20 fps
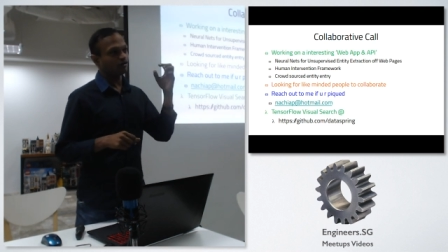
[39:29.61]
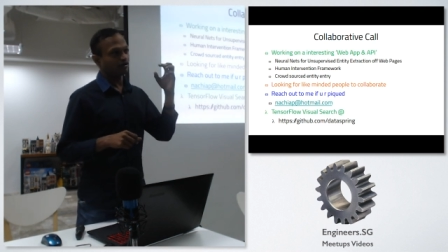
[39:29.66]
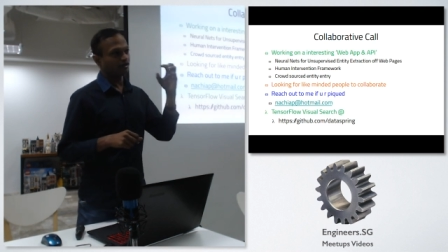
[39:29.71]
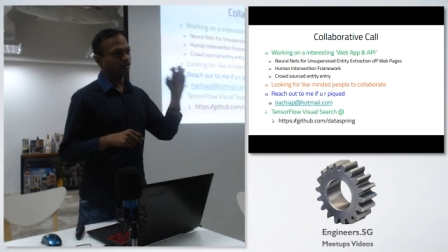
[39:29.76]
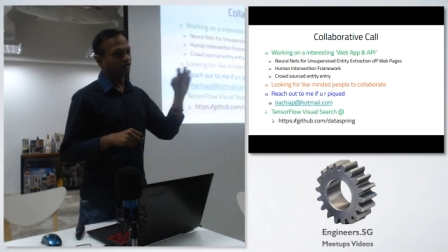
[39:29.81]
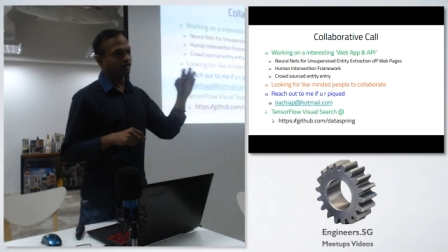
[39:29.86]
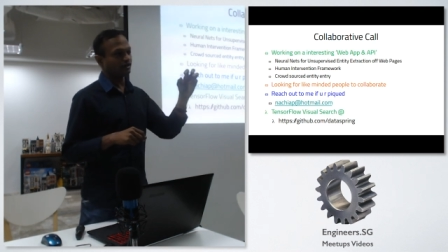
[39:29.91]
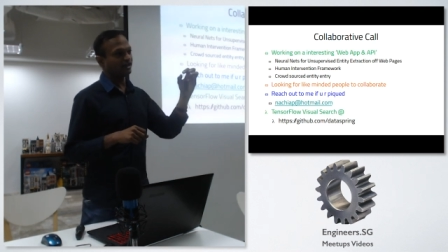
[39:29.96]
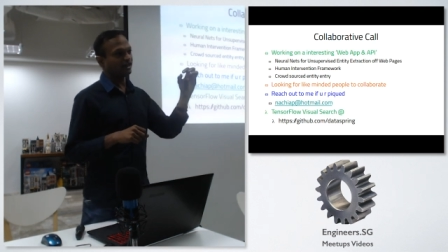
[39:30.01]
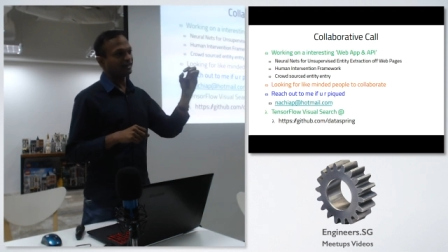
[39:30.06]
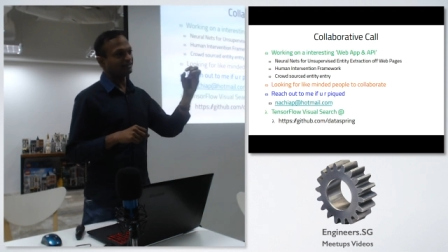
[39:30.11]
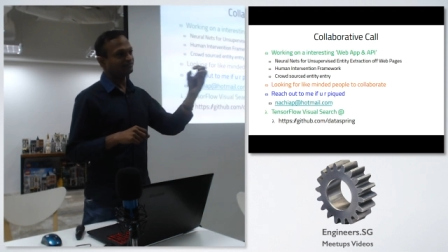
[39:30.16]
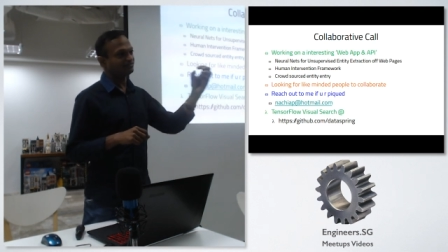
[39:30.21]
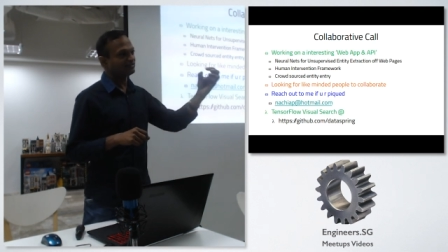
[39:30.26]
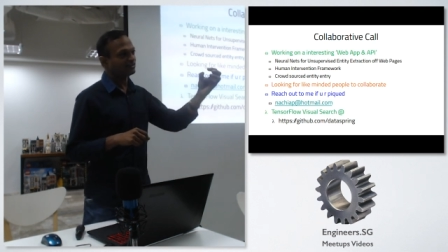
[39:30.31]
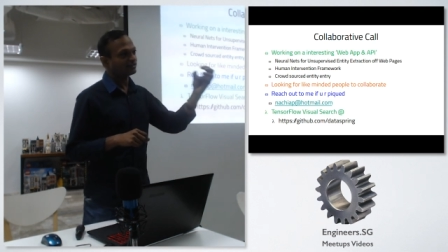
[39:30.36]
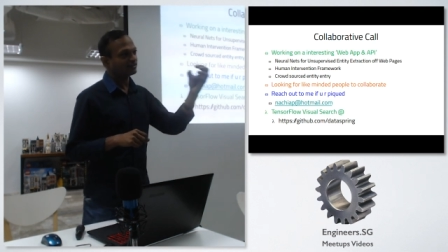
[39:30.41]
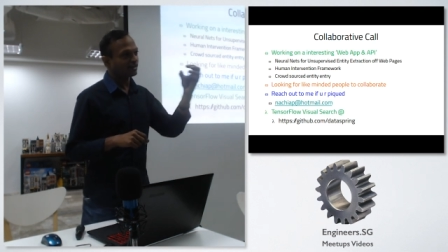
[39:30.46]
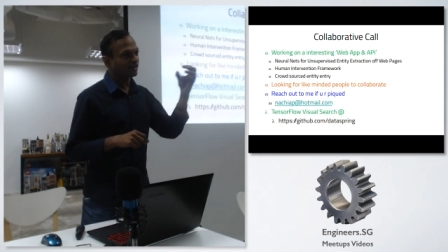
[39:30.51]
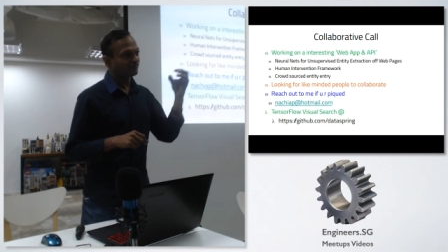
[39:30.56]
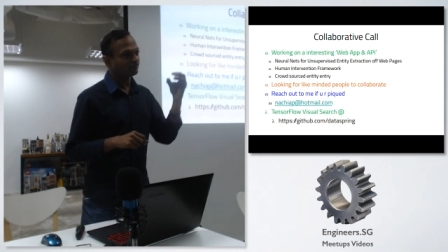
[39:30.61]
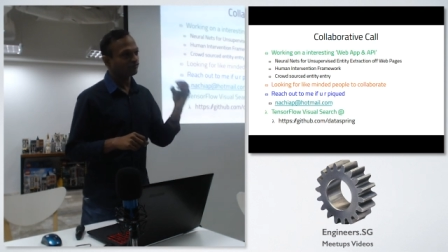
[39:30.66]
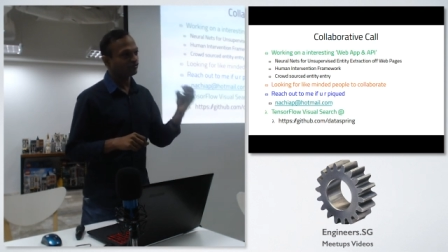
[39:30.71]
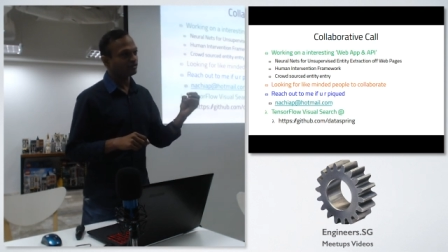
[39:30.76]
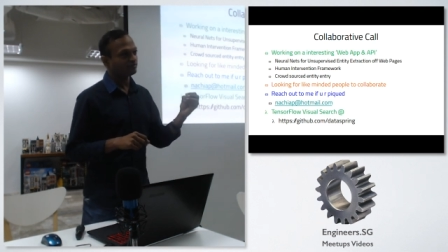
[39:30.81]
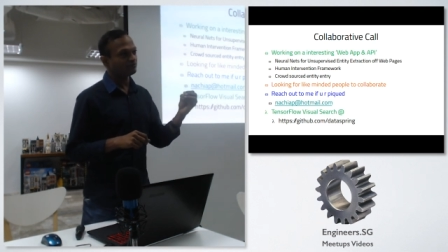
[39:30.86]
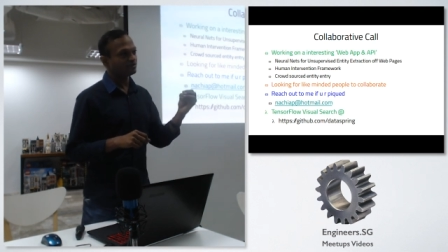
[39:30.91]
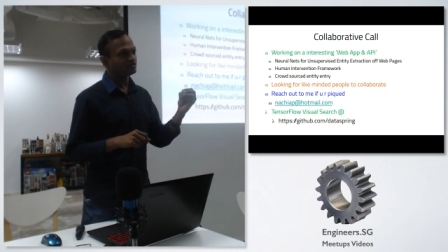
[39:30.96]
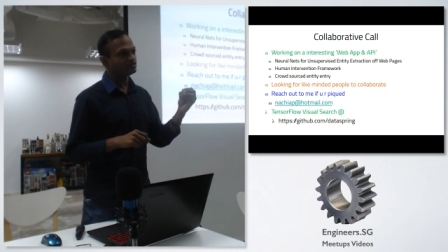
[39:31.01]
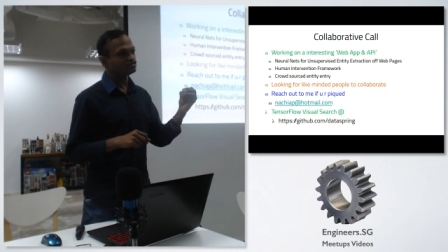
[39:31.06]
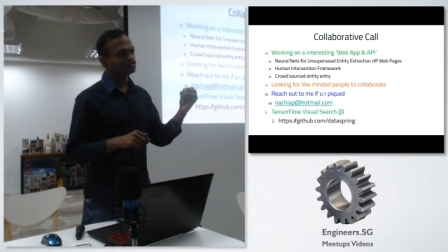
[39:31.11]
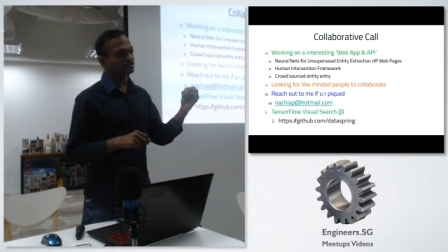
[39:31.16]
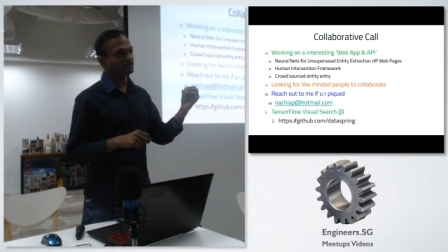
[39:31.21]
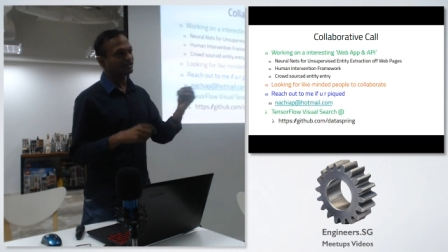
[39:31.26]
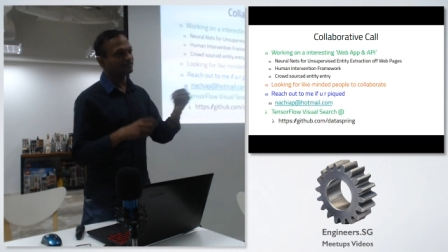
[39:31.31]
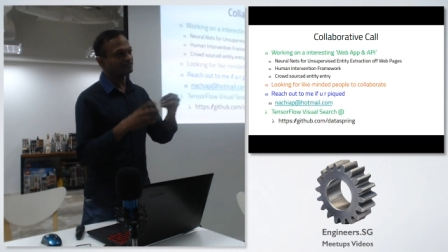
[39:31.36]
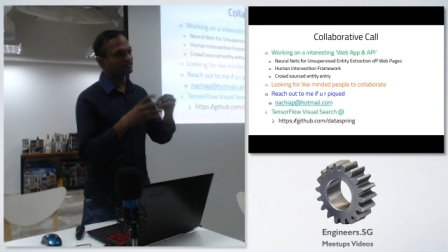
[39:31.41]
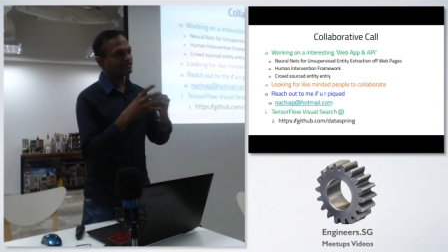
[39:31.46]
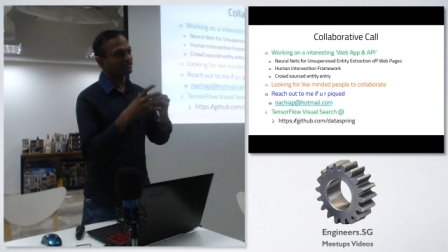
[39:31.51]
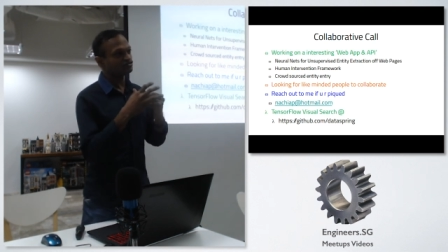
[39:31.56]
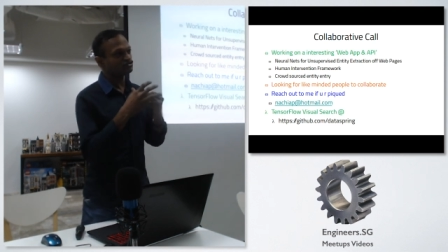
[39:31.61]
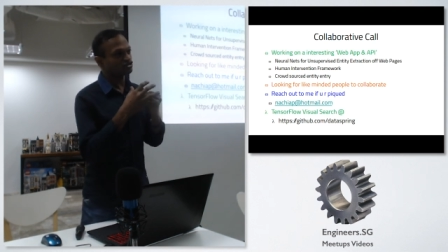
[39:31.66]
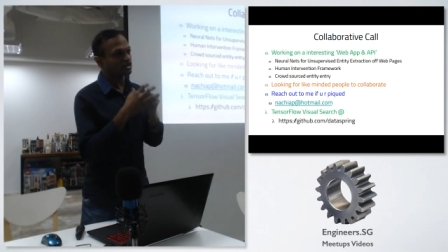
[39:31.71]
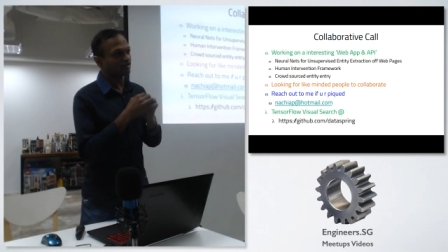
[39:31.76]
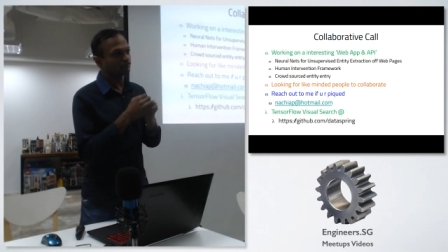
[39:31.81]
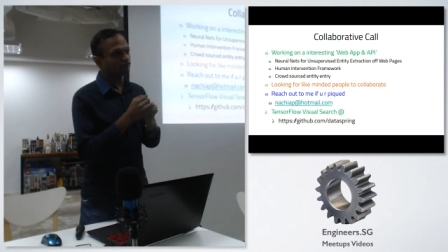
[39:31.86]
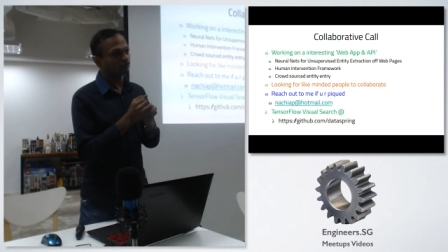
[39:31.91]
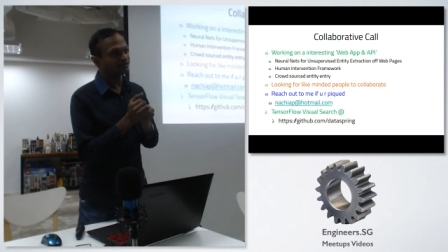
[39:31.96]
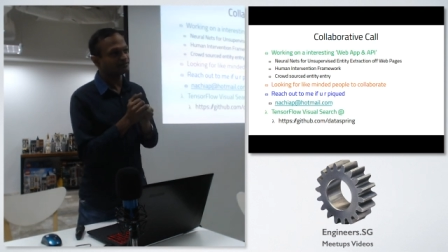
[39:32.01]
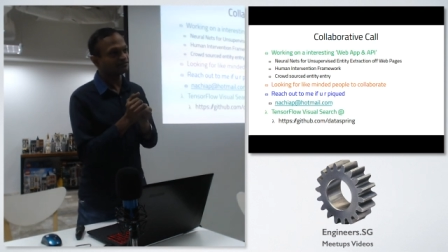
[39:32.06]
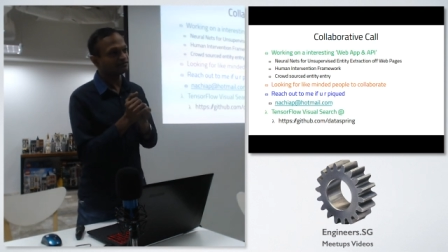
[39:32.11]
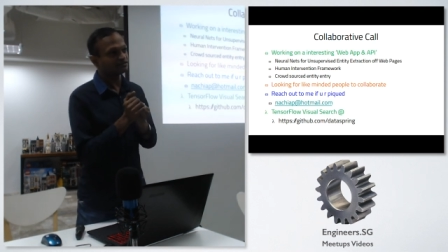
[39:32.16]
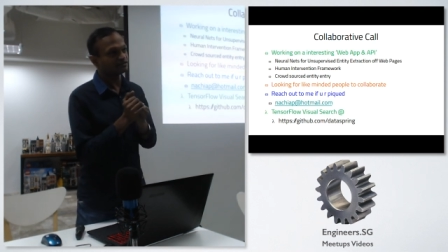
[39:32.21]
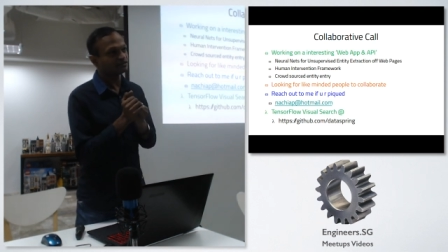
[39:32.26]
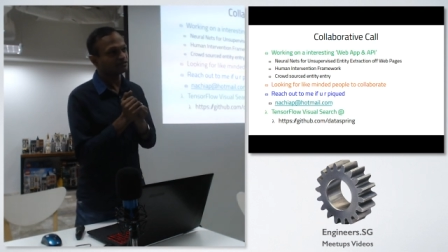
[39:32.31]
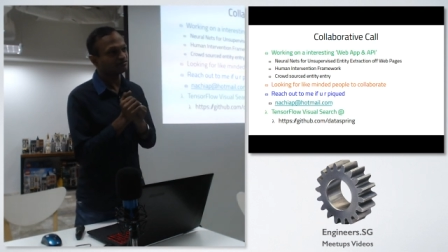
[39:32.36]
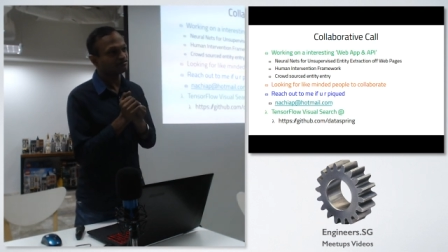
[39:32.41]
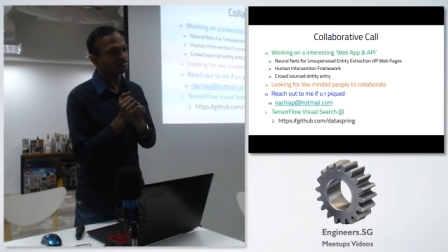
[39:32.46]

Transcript: uh, and take every image and then generate the